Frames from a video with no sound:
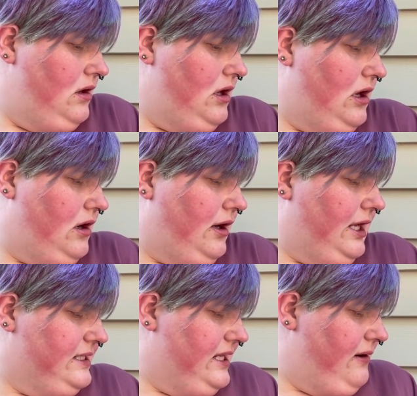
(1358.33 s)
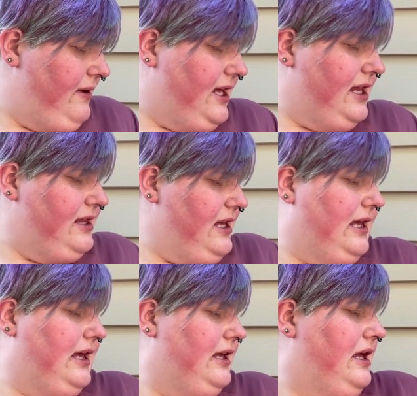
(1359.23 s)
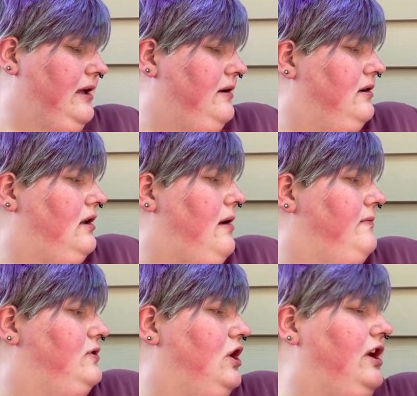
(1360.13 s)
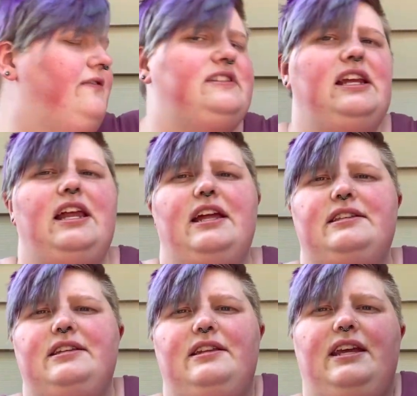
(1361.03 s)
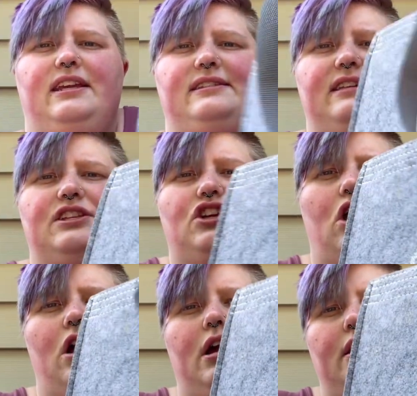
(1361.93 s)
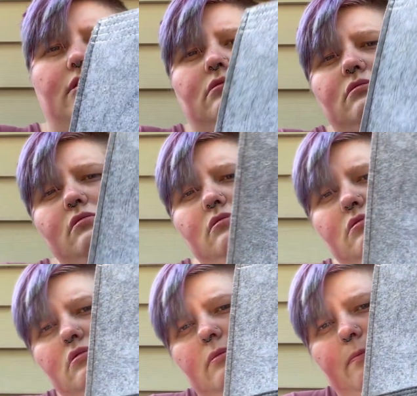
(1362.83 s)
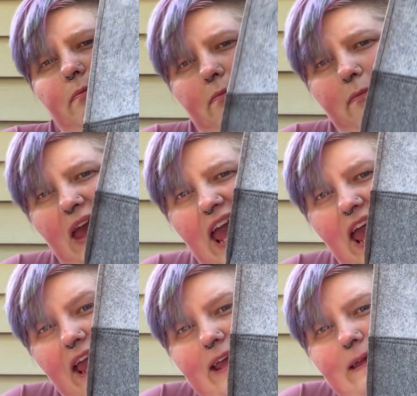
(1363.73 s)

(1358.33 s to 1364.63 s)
Alright, so then we got I'm sure you've seen it, the StitchCon bag.